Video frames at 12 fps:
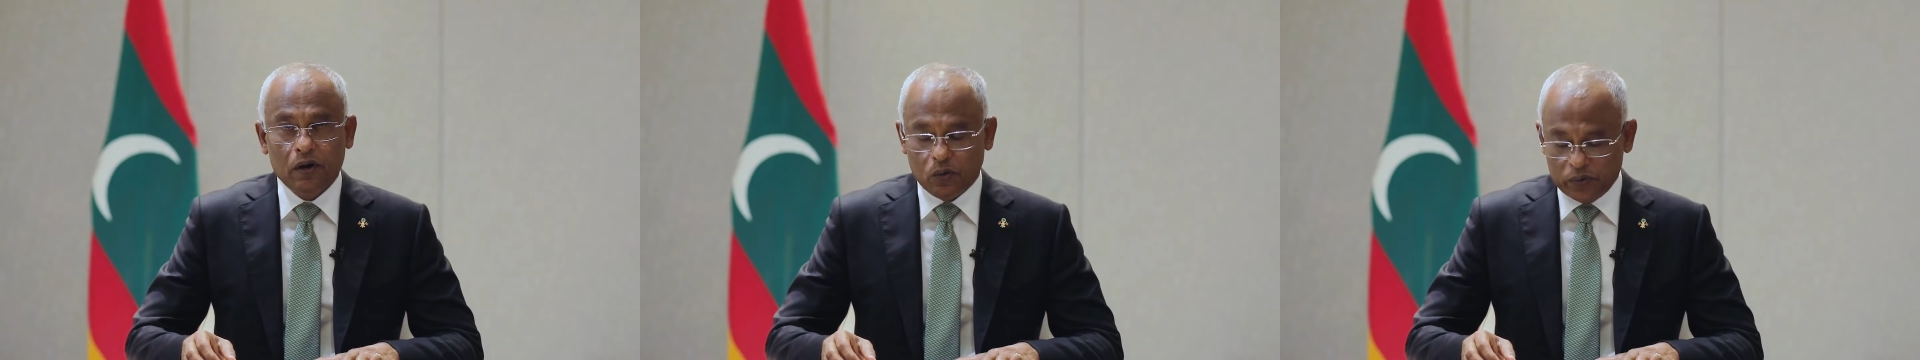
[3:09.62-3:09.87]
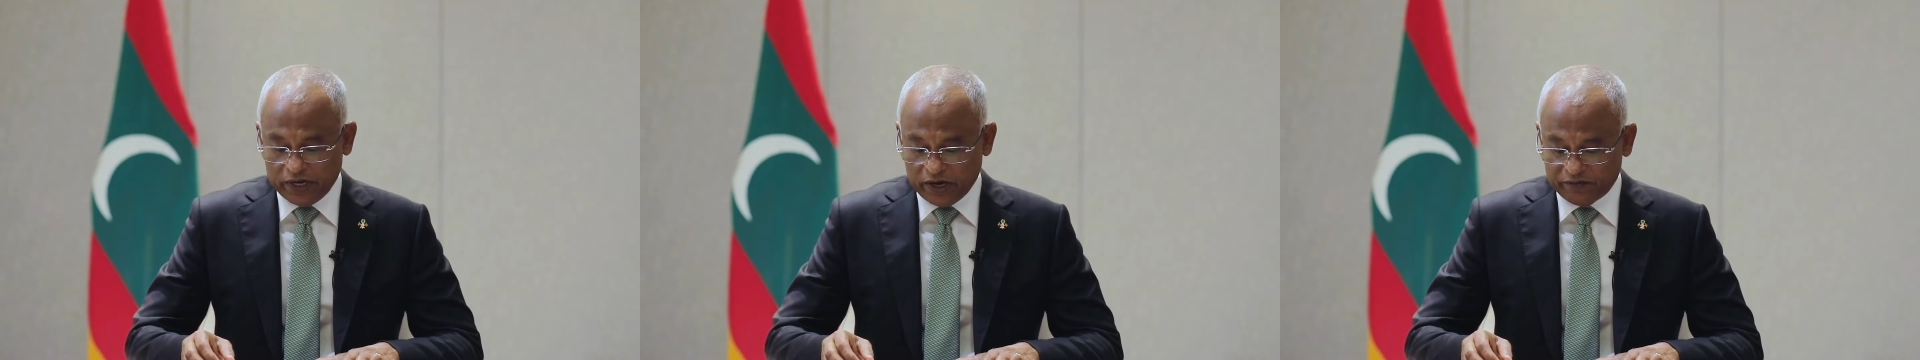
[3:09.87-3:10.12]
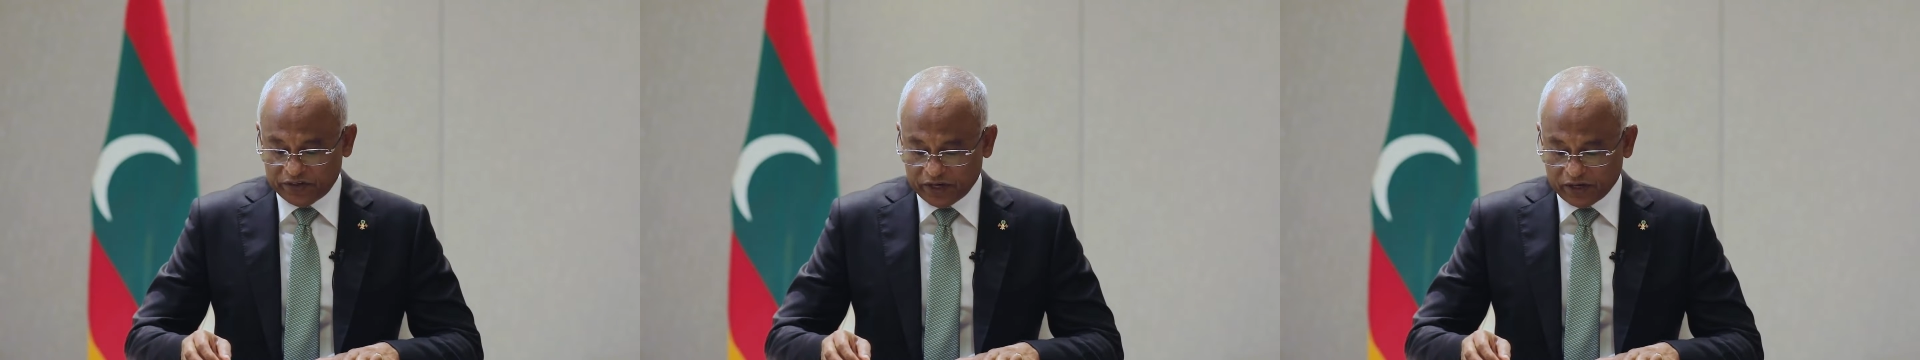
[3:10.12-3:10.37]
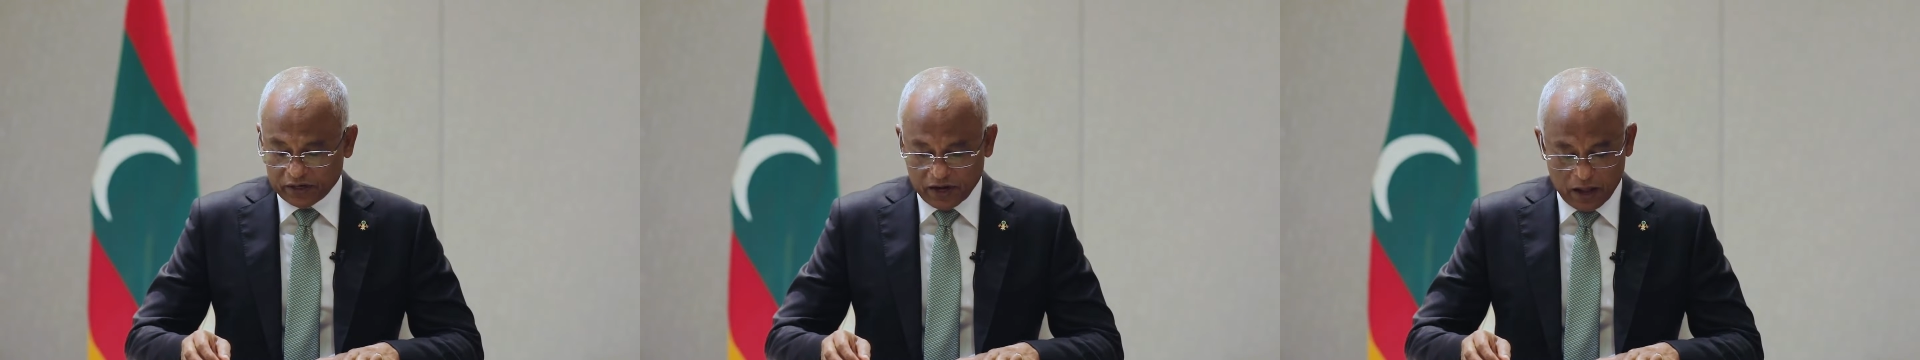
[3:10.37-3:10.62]
we have
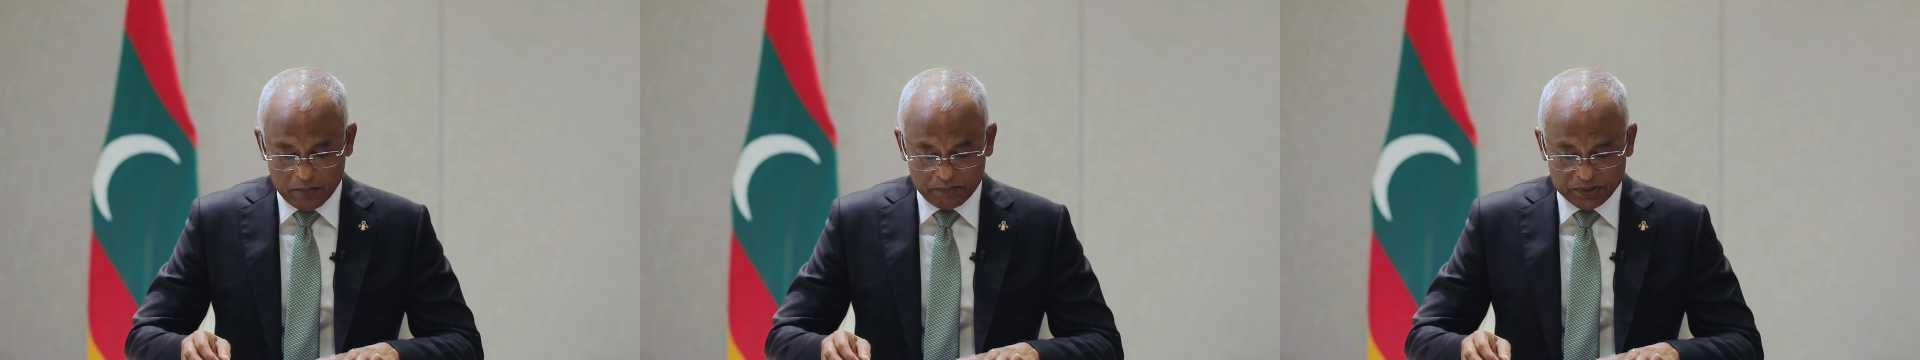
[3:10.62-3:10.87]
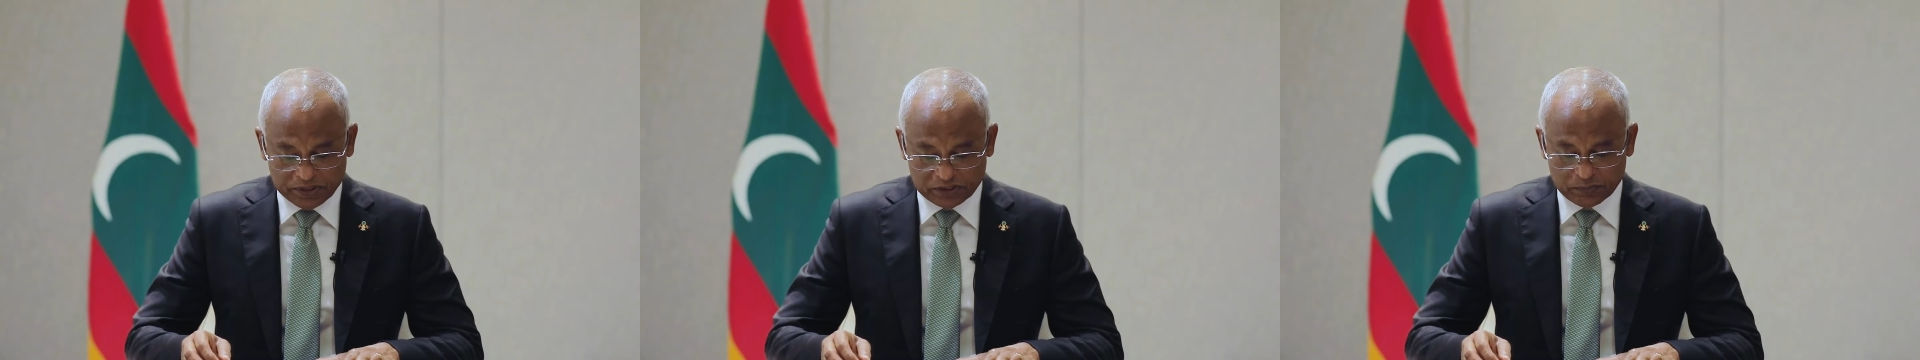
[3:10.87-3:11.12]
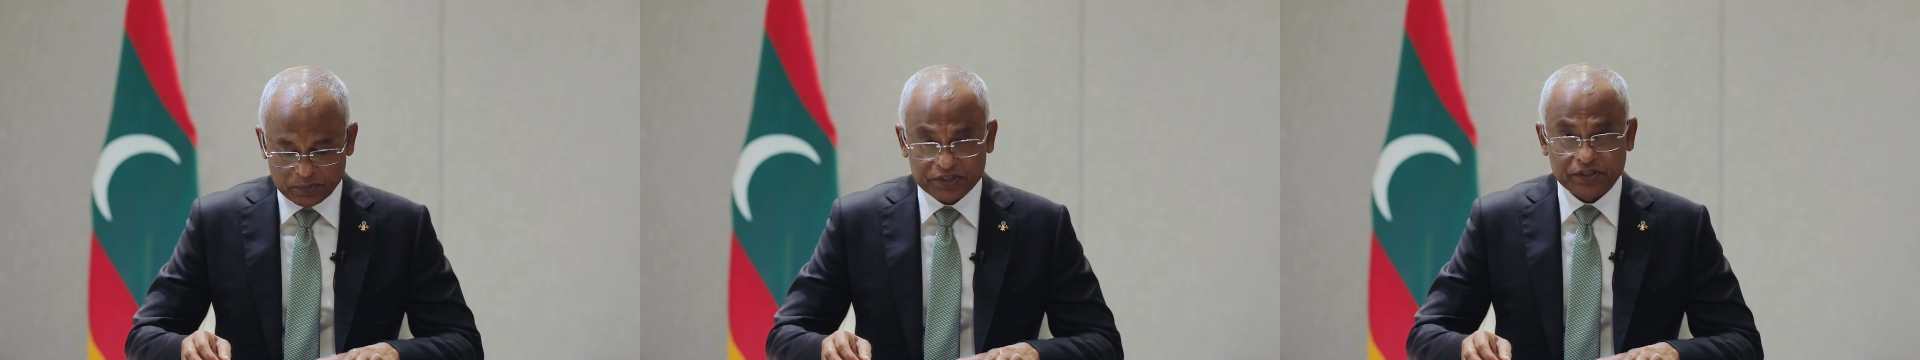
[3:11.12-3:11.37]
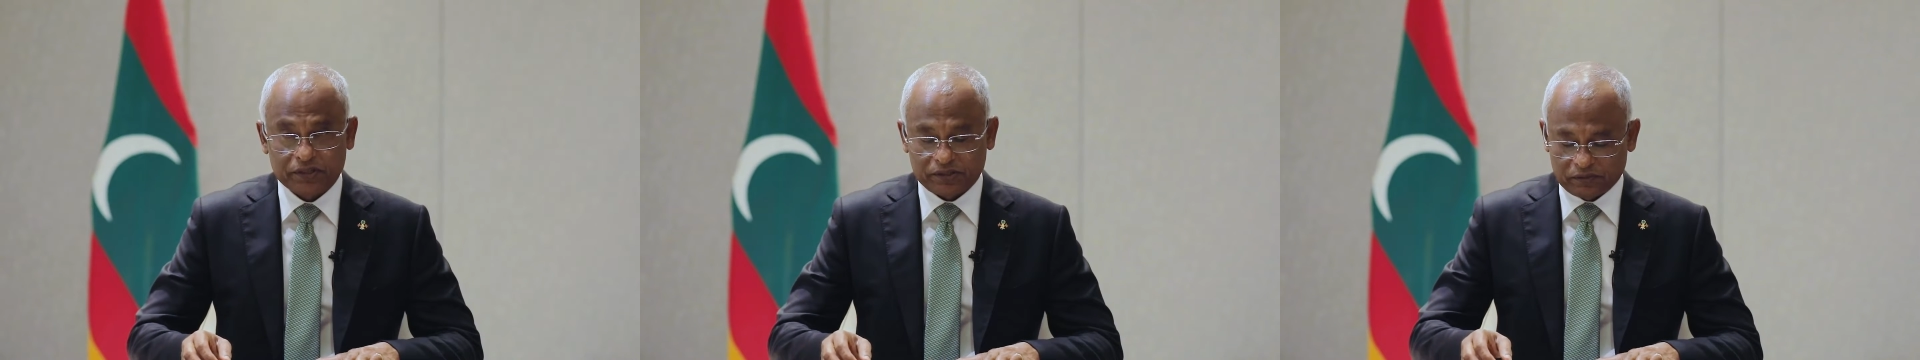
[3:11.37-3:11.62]
taken ambitious
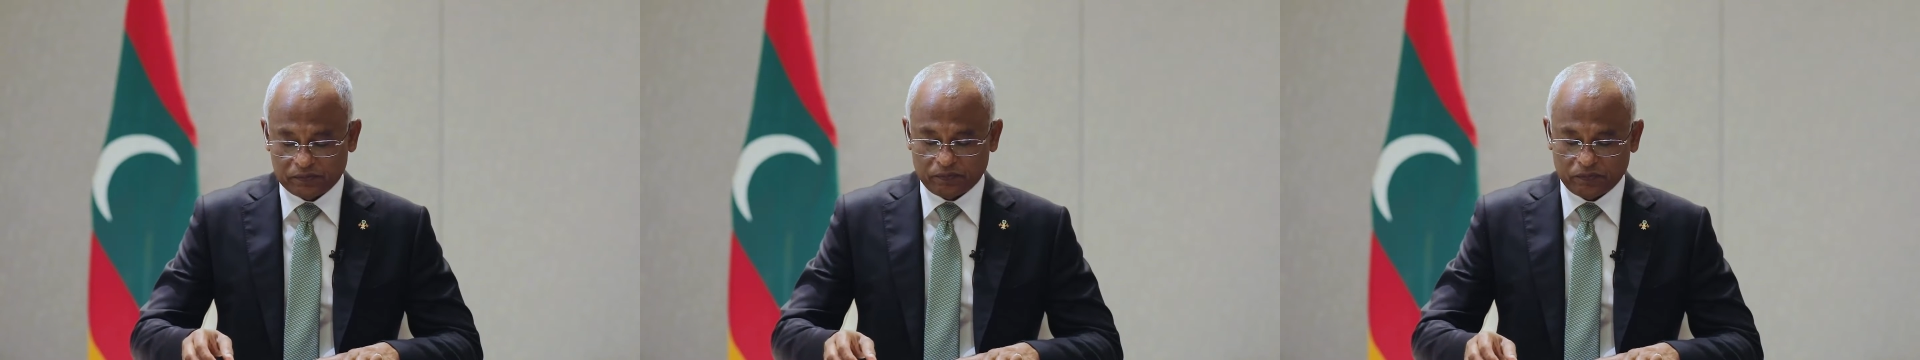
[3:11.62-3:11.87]
measures